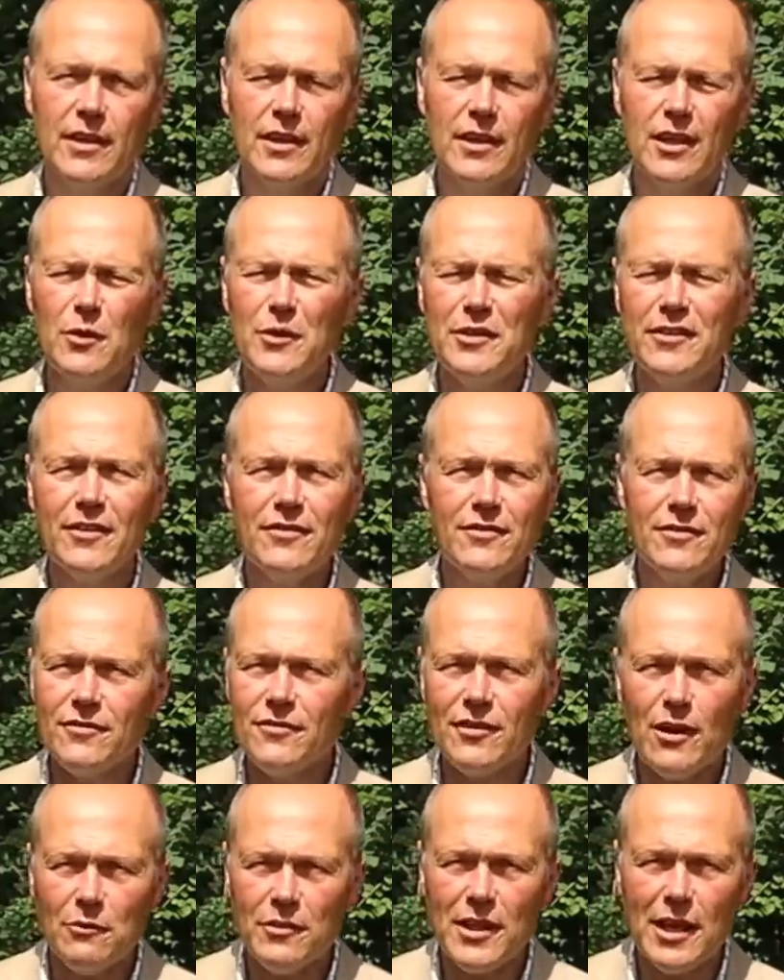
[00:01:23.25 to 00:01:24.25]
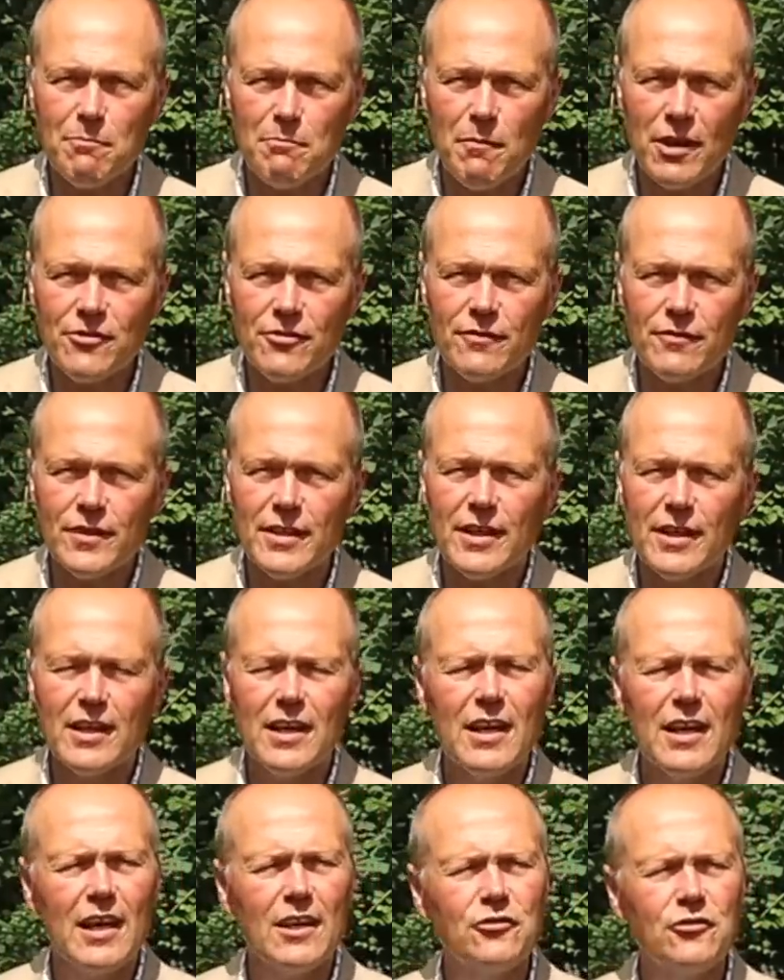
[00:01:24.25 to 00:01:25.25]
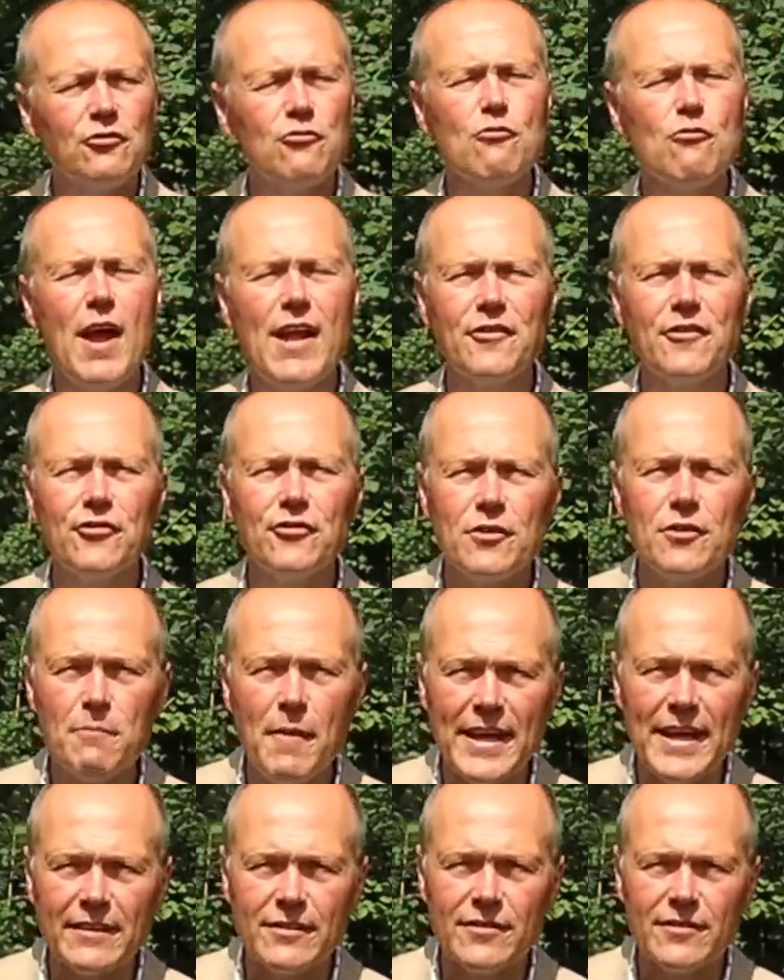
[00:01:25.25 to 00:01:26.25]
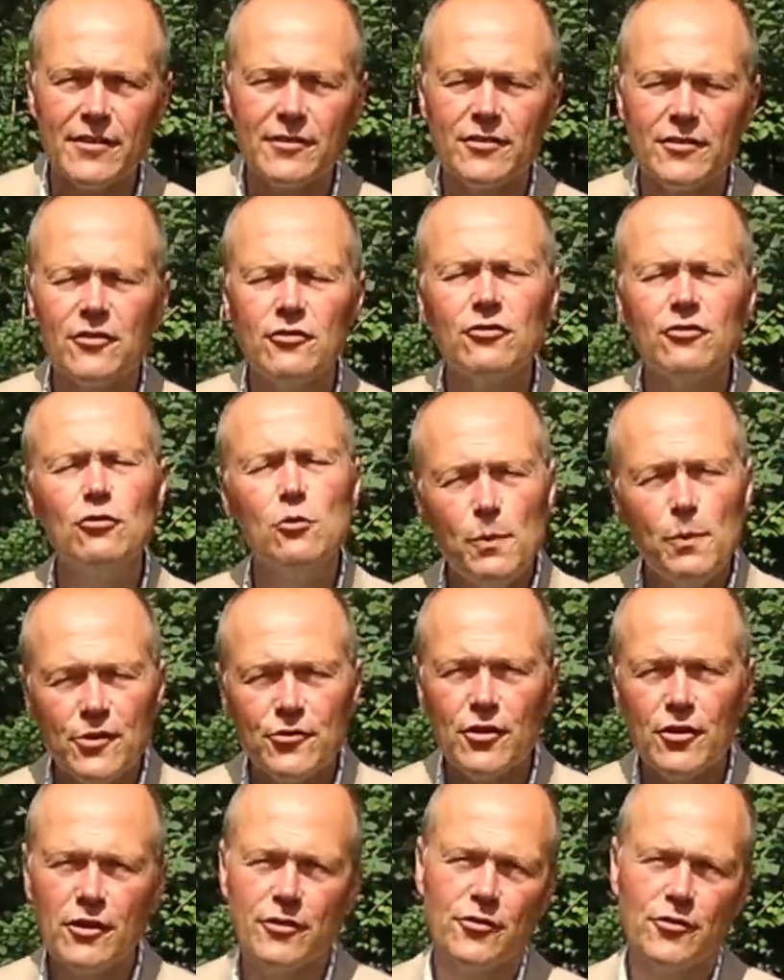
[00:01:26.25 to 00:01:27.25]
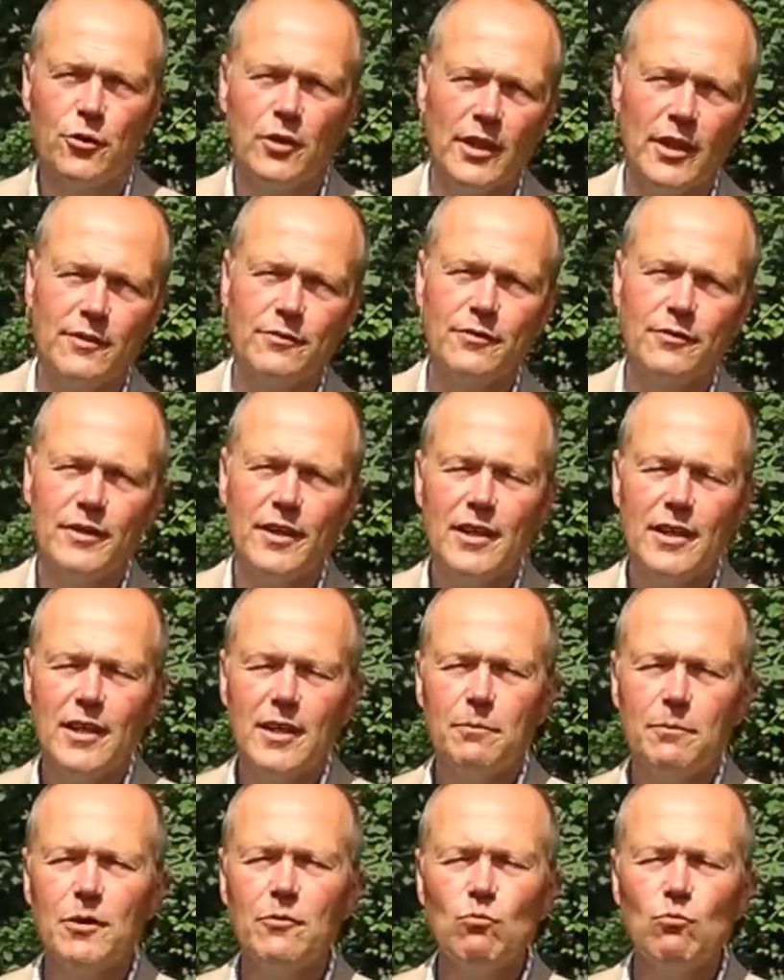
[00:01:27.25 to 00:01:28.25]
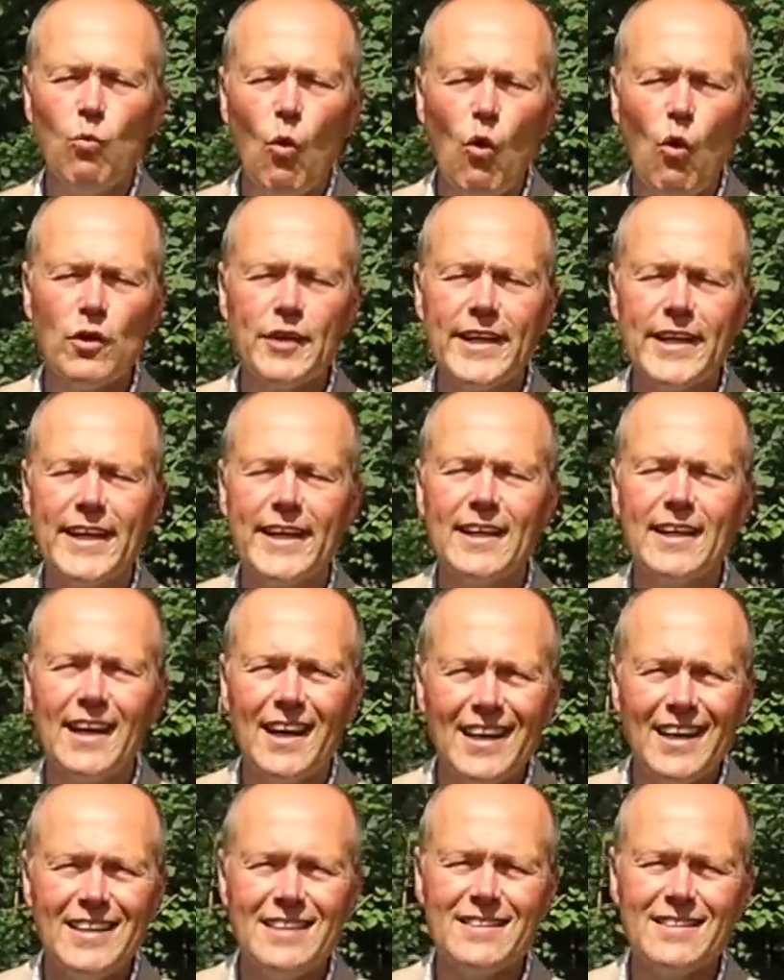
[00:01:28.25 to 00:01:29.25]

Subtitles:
Now, it doesn't sound that much of a stretch to make, does it, to supercharge your life? But walking, I